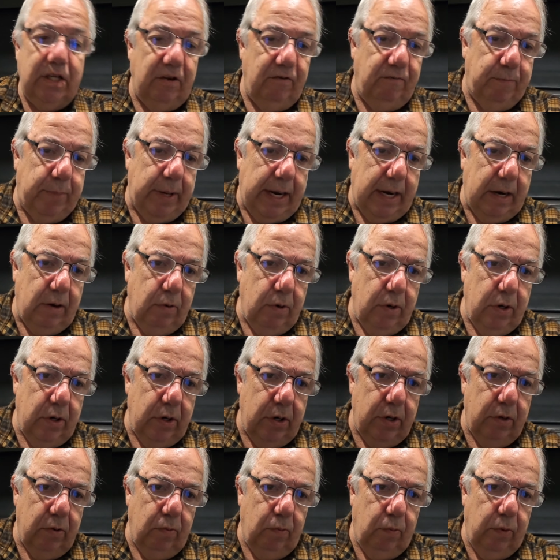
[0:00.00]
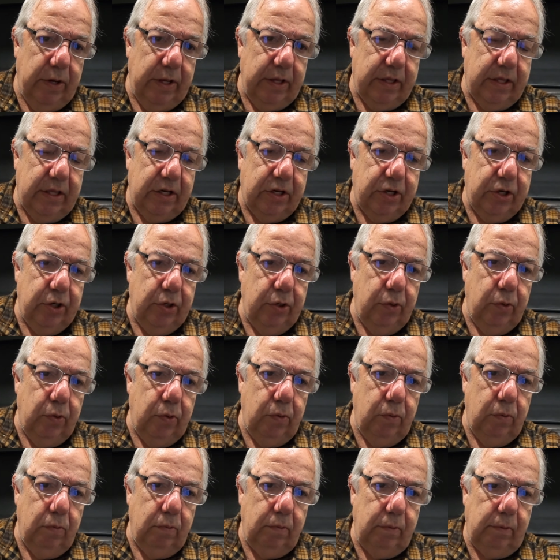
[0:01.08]
of power with the
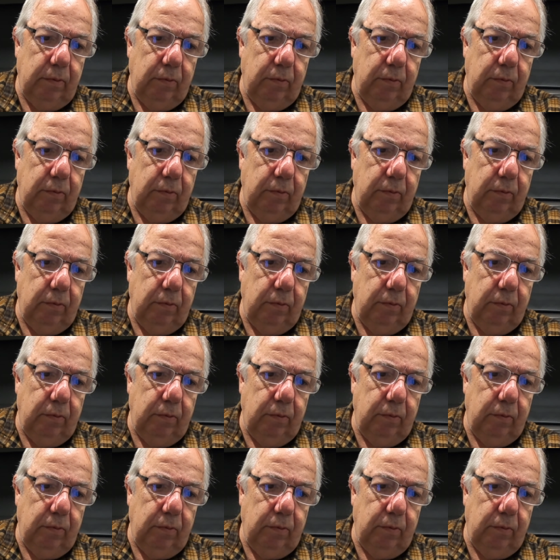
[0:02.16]
two